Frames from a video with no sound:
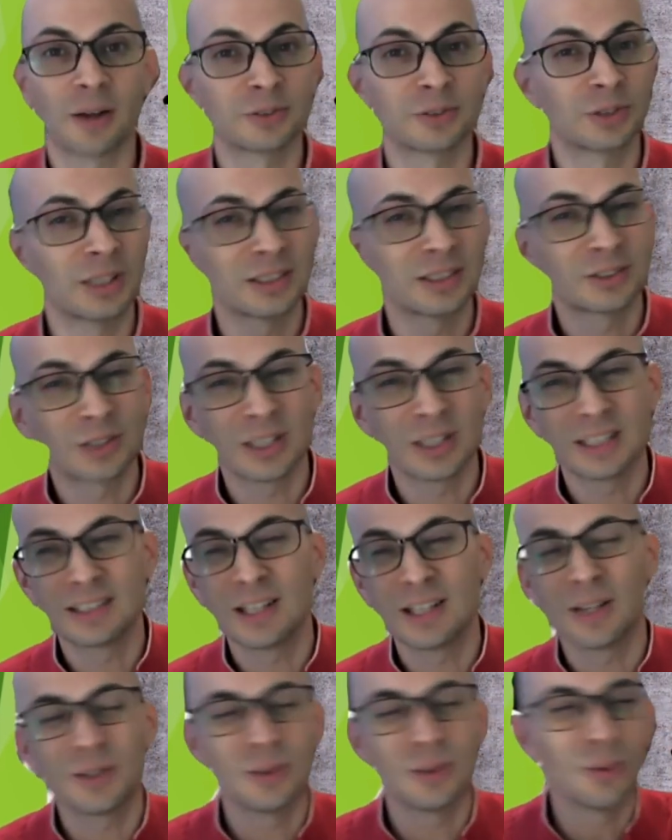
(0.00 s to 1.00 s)
so that's going to
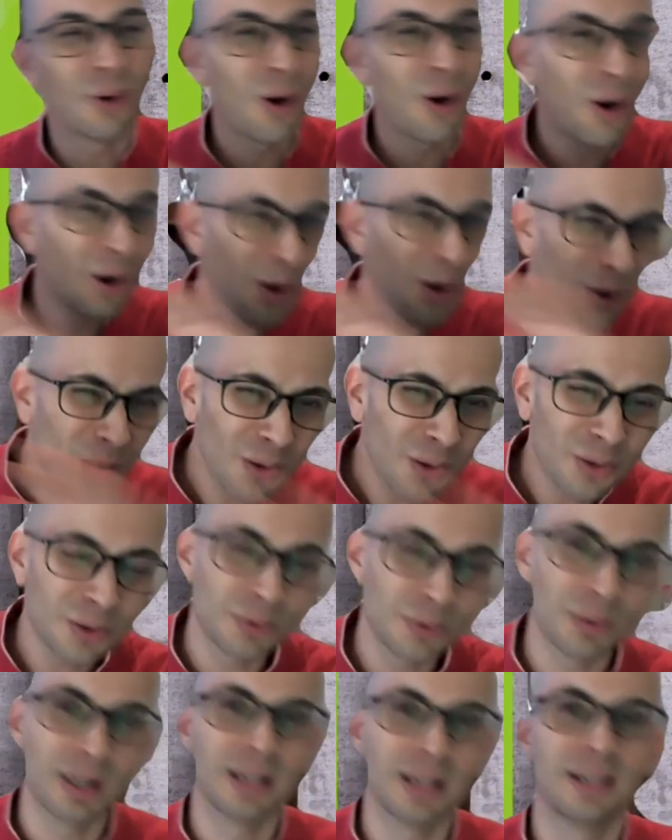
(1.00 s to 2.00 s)
take you all the
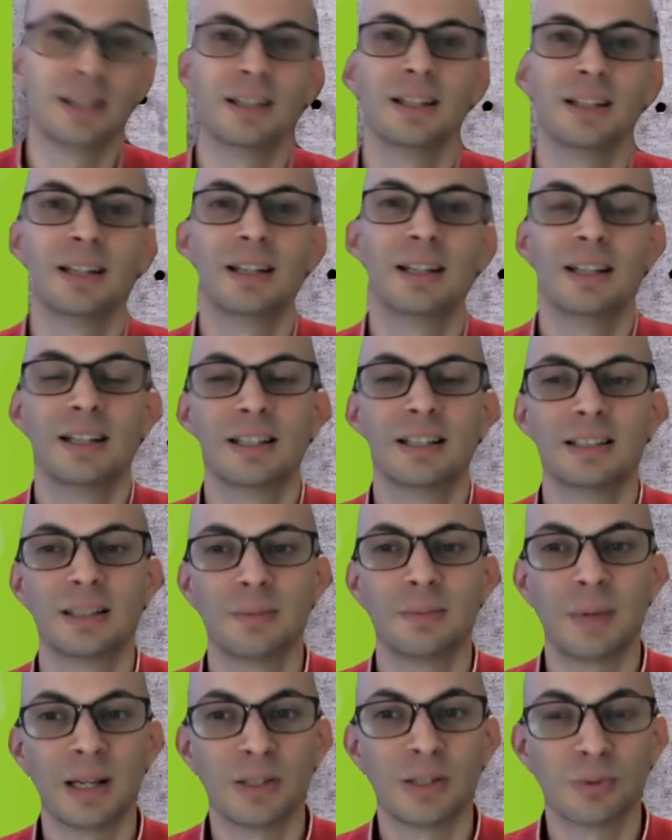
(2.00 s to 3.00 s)
way to
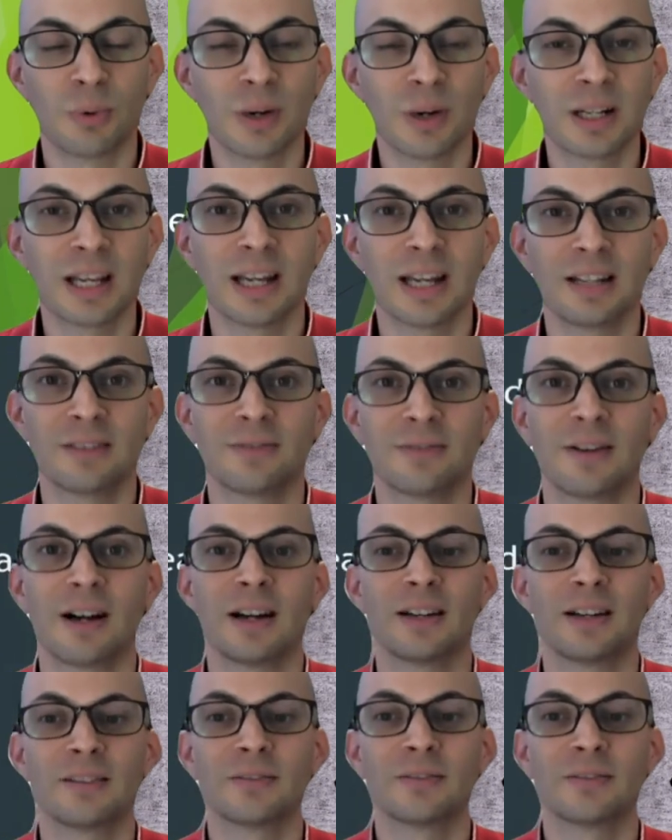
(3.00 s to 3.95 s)
page 185,